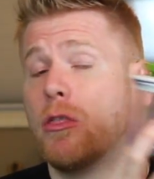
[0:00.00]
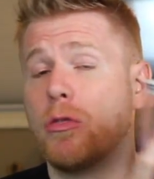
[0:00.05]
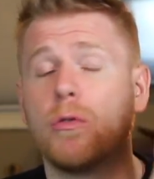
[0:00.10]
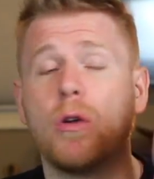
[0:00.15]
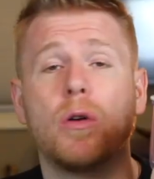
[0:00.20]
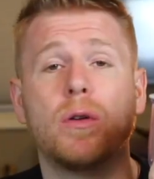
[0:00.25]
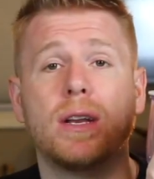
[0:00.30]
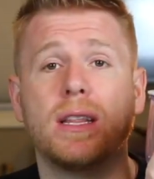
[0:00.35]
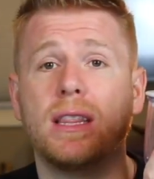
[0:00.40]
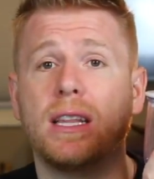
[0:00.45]

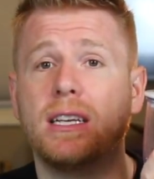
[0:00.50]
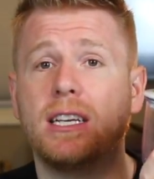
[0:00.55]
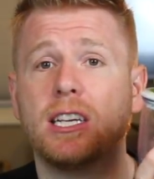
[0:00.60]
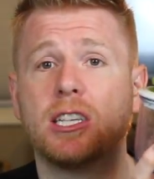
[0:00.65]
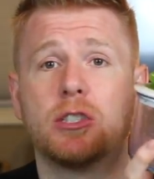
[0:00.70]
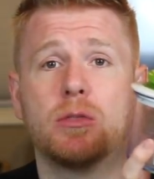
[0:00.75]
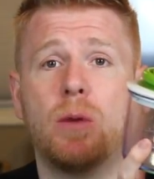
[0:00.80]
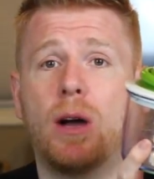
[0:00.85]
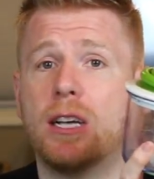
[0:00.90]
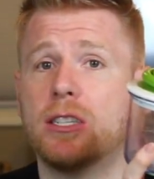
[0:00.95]
Throw it in the
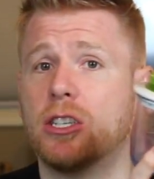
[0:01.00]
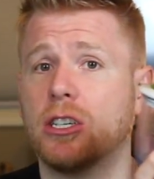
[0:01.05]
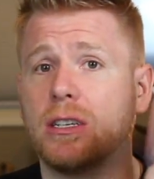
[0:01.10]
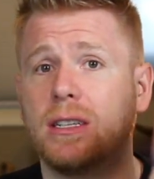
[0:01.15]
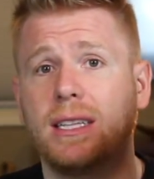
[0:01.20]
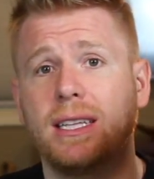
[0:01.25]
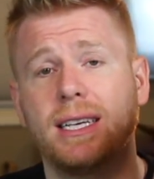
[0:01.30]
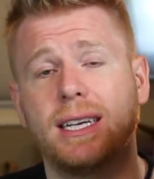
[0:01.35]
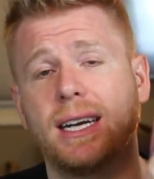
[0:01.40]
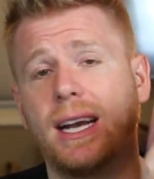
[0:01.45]
dishwasher,
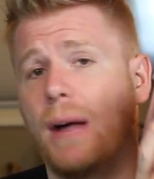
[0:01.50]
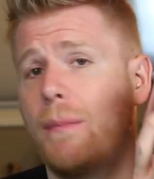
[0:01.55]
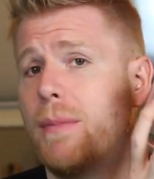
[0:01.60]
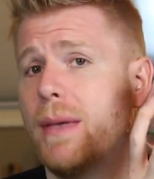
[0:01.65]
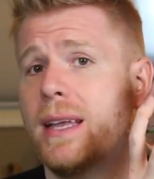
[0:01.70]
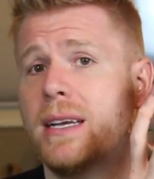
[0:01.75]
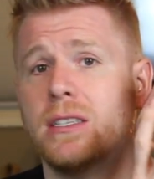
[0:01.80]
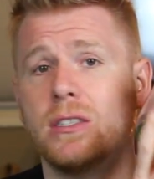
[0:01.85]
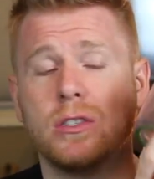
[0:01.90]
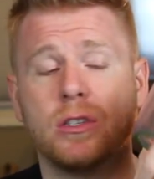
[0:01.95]
clean it
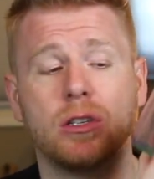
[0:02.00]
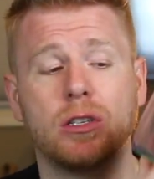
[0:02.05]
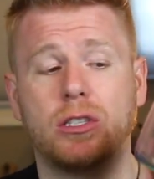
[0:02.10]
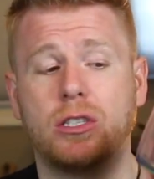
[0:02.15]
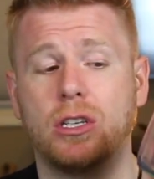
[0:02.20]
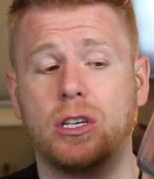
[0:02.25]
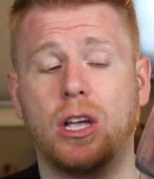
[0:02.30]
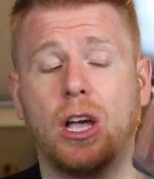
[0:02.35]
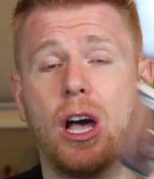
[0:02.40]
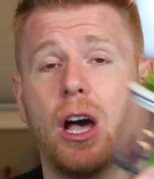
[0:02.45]
up, it is good
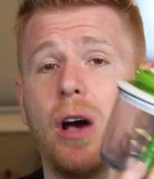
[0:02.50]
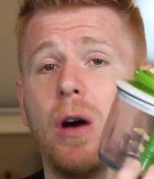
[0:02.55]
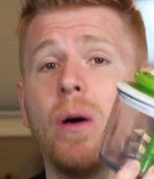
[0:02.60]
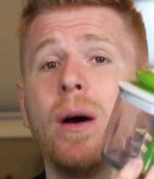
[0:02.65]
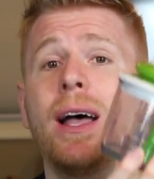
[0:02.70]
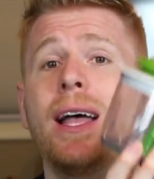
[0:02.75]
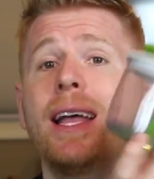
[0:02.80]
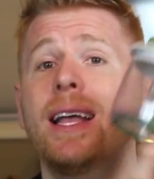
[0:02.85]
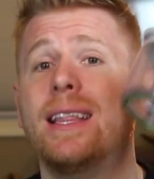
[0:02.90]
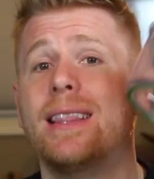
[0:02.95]
to
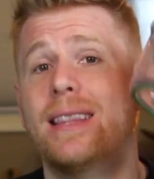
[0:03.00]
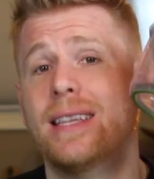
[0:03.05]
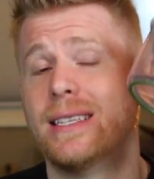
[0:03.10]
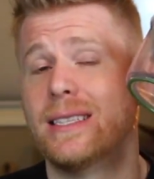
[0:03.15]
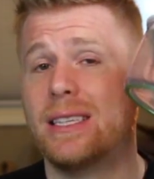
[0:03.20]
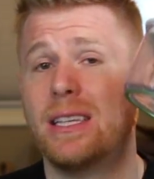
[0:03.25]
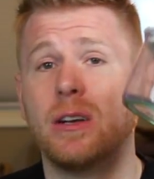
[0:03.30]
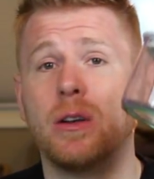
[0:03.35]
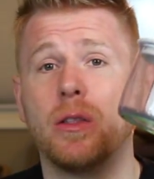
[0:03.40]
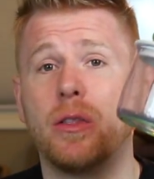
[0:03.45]
go.
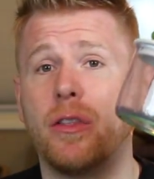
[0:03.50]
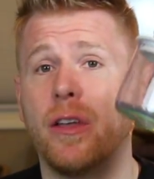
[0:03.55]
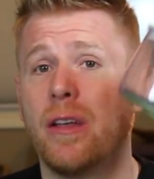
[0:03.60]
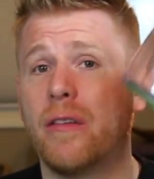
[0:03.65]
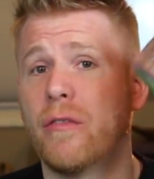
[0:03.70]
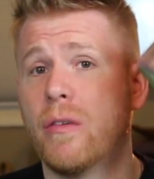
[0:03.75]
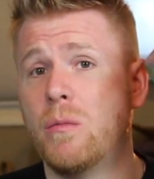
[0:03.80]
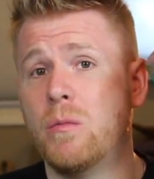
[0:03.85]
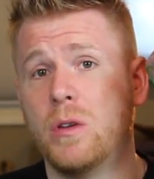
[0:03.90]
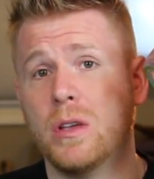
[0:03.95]
This little
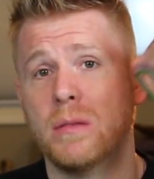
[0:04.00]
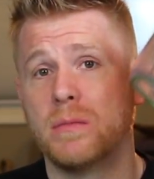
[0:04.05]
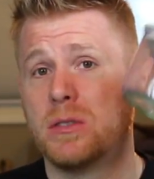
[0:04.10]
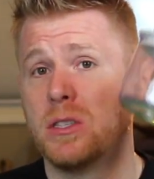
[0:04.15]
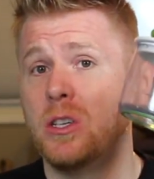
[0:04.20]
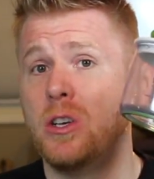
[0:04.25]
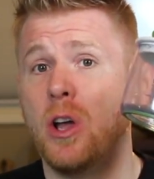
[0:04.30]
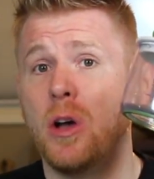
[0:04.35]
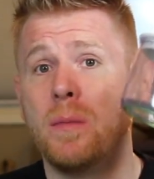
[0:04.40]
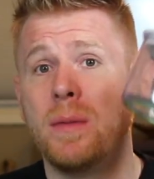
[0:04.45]
thing from
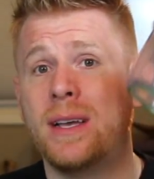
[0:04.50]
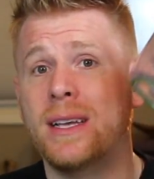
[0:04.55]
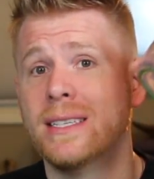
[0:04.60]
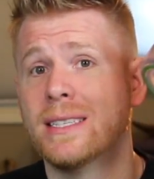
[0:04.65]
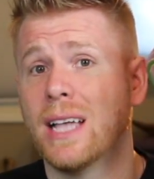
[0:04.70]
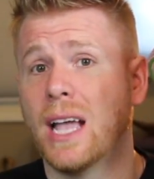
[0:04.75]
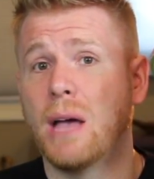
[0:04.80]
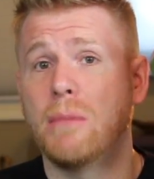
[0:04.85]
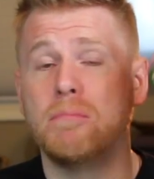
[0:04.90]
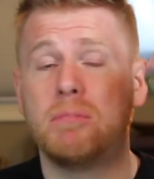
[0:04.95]
Williams-Sonoma
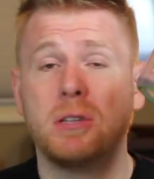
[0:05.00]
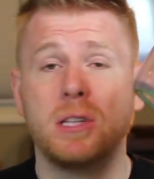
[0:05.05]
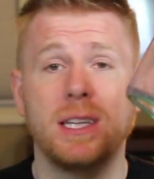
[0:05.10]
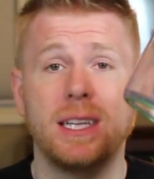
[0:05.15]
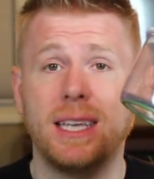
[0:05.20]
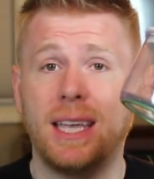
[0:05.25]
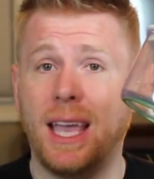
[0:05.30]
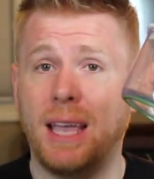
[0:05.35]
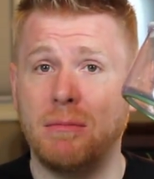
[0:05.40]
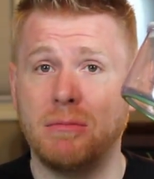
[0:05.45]
is a
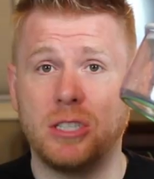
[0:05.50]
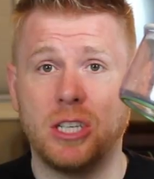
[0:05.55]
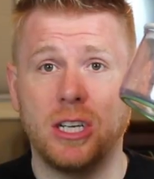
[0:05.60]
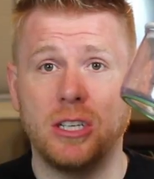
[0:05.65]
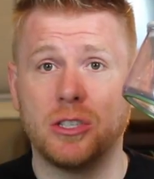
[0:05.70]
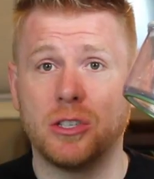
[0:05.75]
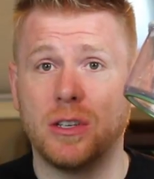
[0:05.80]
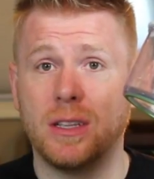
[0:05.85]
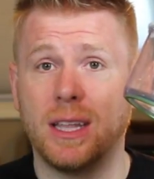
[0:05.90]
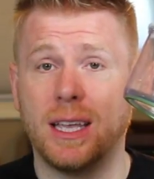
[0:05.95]
complete game
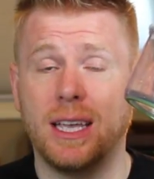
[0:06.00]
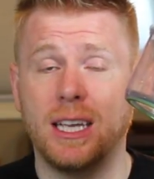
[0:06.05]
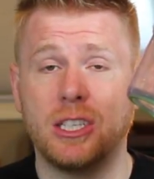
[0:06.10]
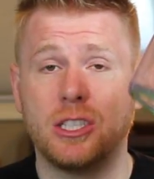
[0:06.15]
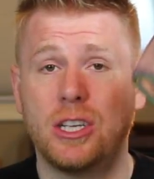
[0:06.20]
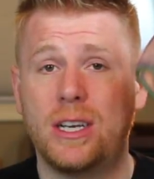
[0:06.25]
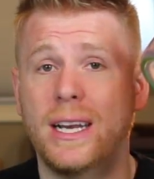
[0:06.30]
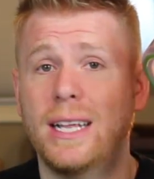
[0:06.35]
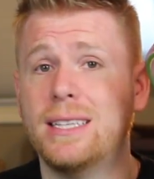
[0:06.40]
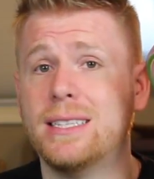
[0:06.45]
changer in the
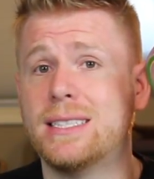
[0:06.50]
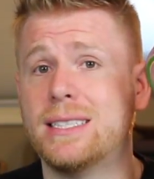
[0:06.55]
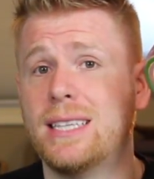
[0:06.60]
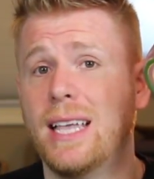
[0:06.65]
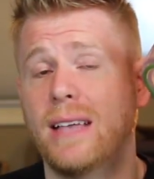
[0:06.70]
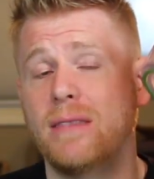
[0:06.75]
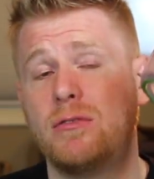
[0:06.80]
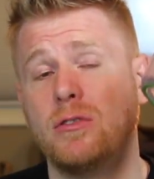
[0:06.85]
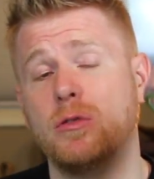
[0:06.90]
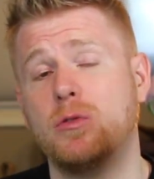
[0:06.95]
kitchen and
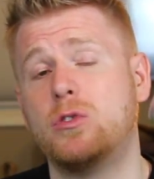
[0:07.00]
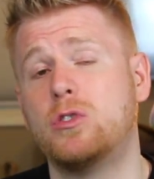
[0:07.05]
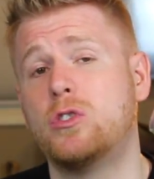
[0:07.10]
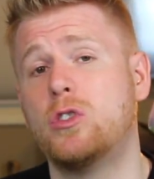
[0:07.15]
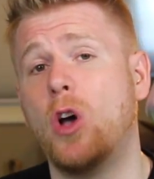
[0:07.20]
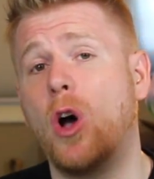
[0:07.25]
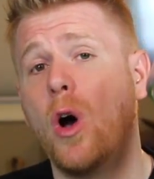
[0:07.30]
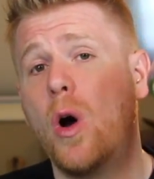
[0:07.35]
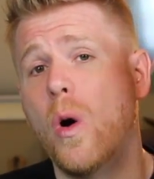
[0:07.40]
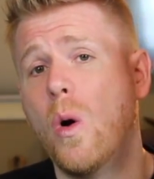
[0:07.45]
saves you
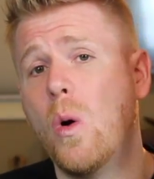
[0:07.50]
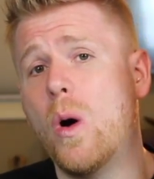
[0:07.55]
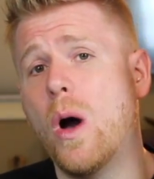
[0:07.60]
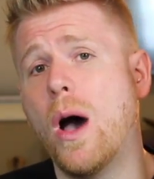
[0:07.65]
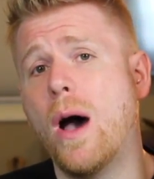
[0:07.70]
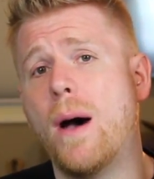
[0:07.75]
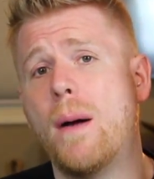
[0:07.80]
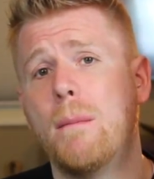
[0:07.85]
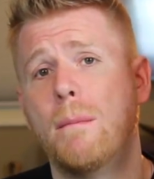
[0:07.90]
so